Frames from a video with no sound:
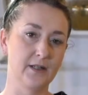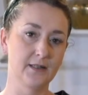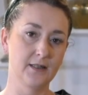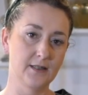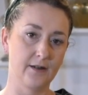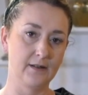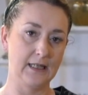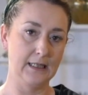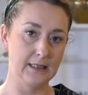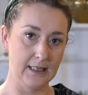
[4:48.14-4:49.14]

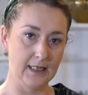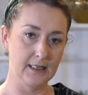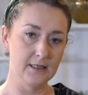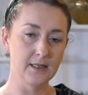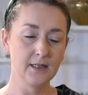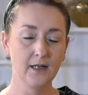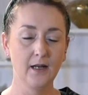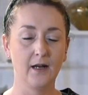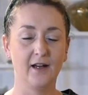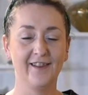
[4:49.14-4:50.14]
necessarily need.
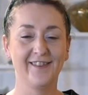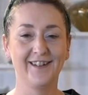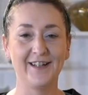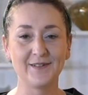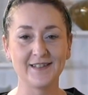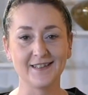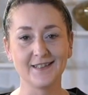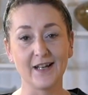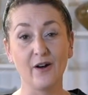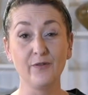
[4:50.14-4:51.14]
The leaves
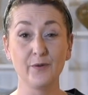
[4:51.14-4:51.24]
itself,